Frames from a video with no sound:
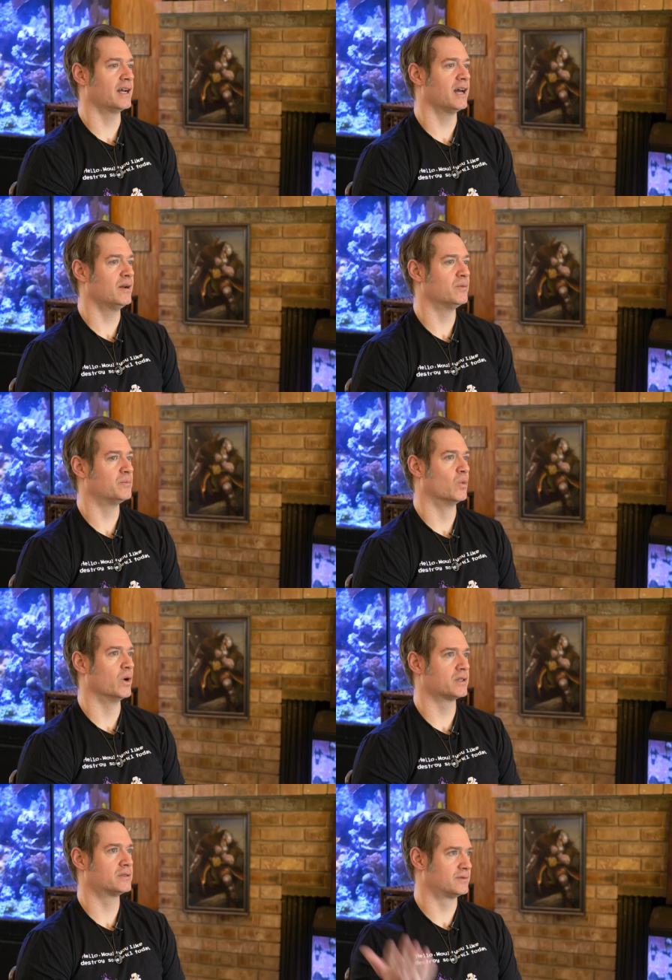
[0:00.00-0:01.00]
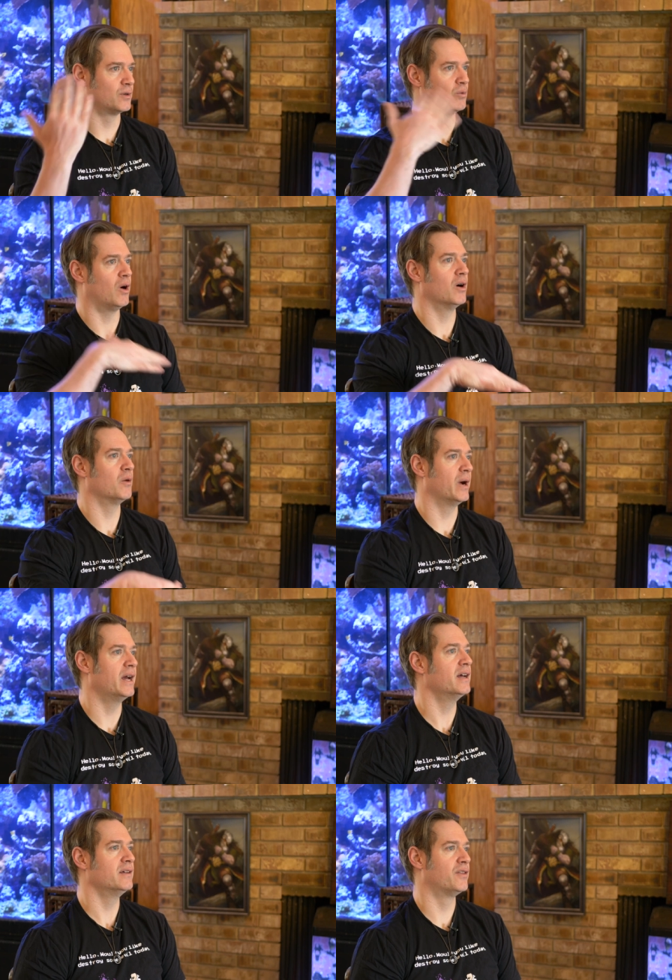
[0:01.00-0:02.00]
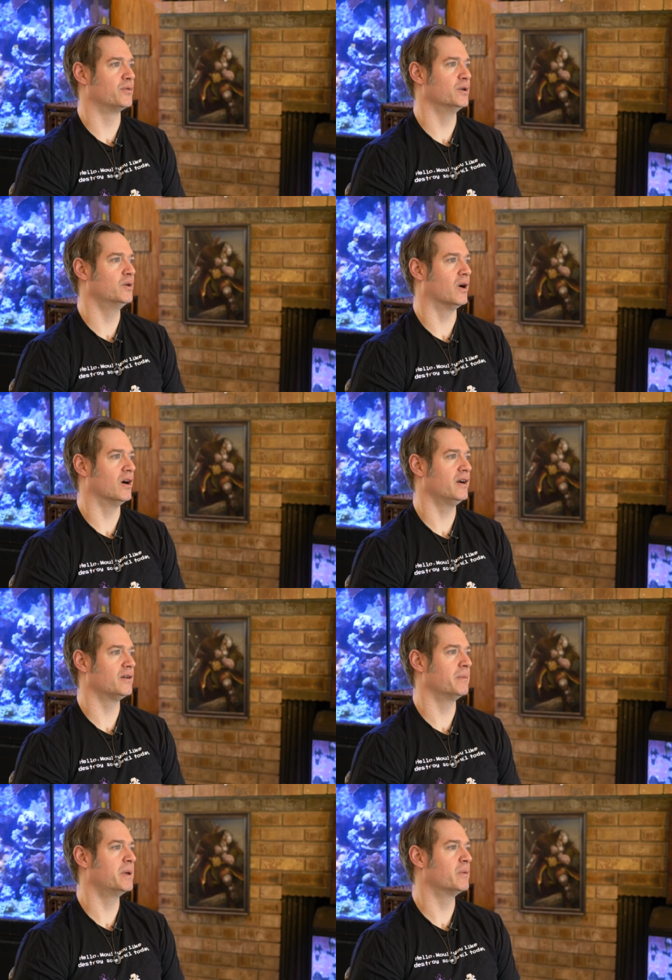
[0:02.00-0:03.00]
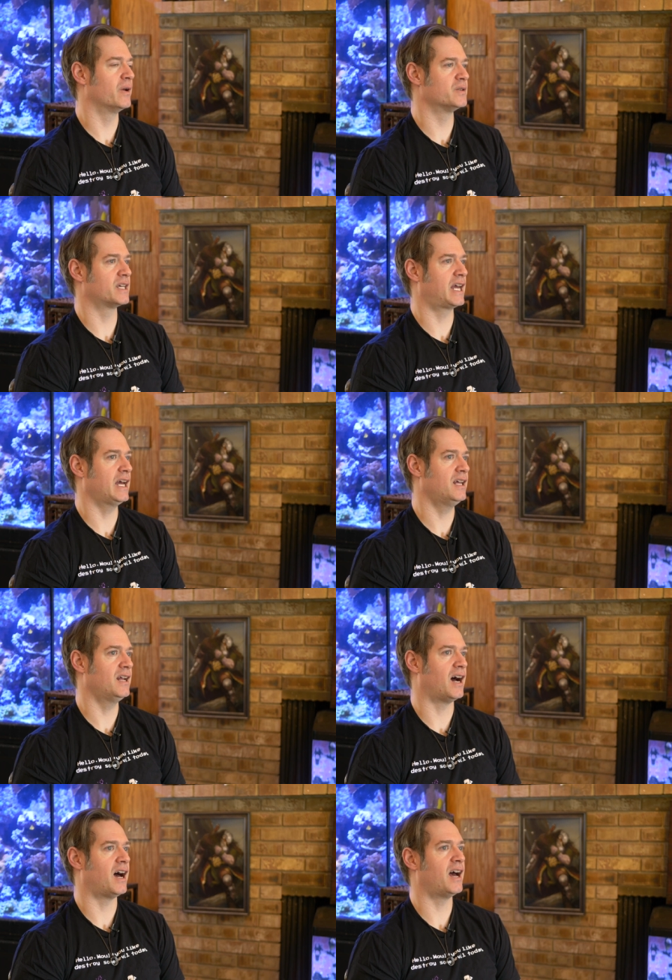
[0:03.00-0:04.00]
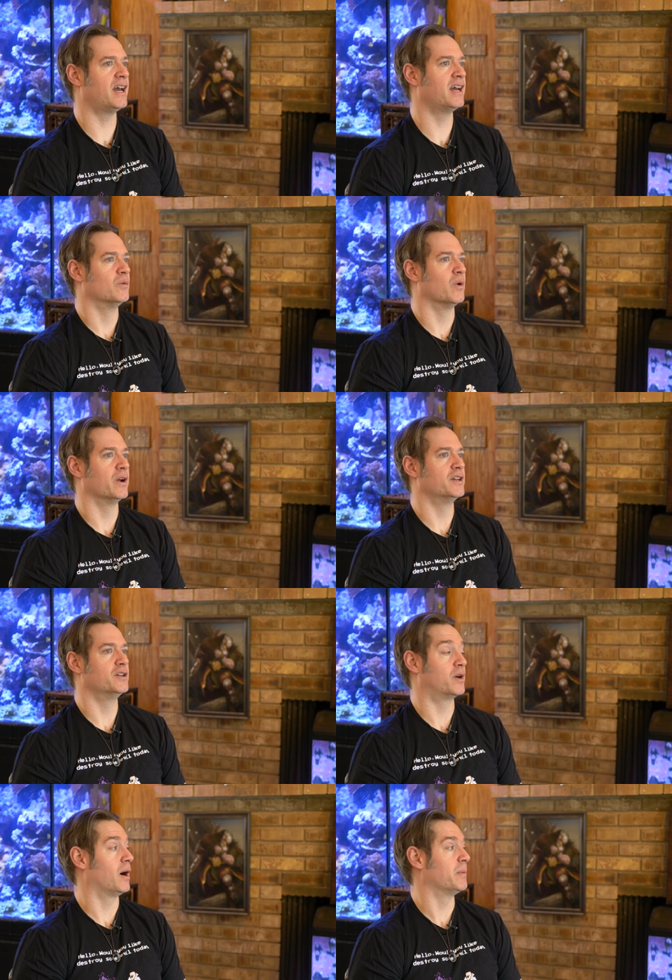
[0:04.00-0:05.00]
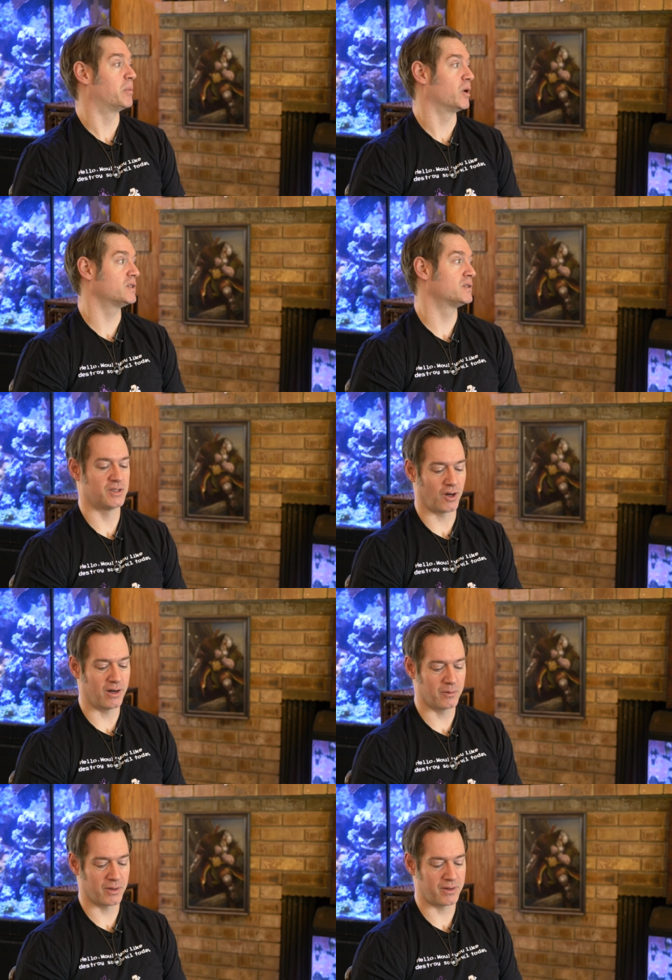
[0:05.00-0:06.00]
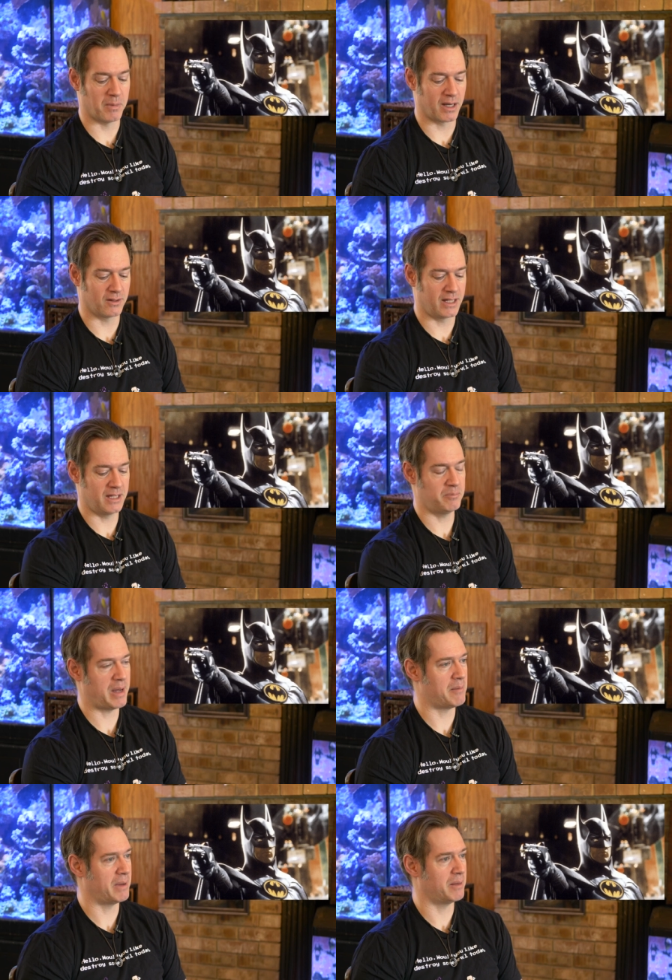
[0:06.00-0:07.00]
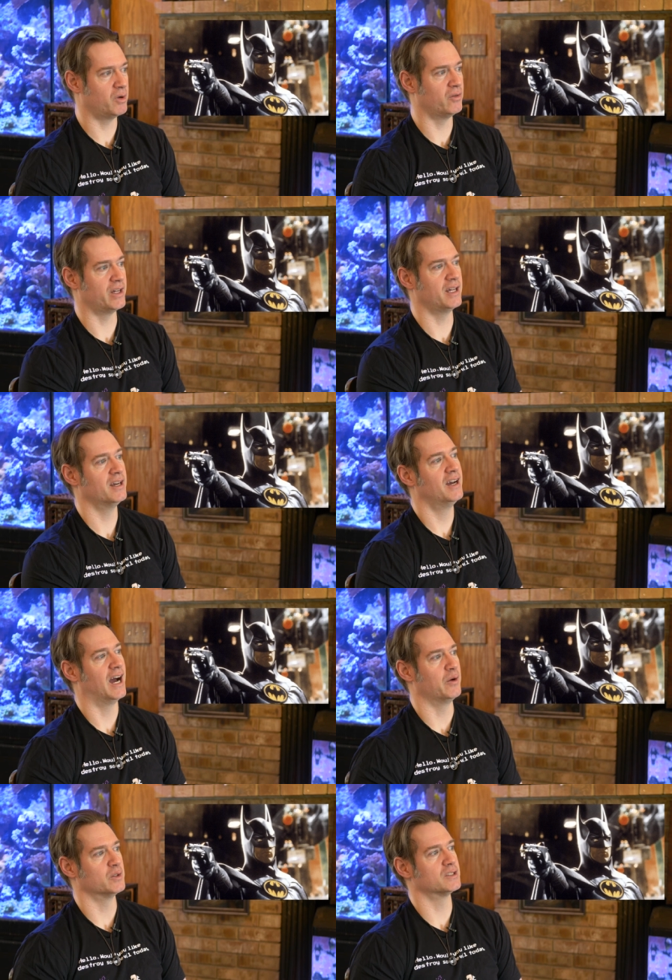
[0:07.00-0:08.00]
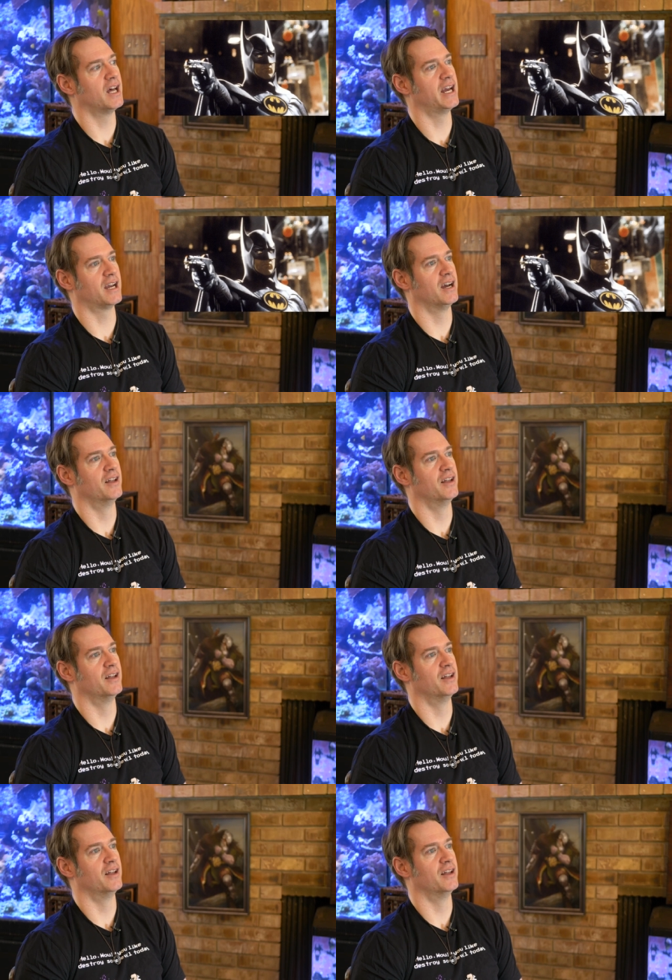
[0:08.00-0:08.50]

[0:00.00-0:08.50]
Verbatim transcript: kind of worked the wrong way through art. I mean, when I was a kid, I wanted to do comic books. Starting with the Michael Keaton Batman movie, I was like,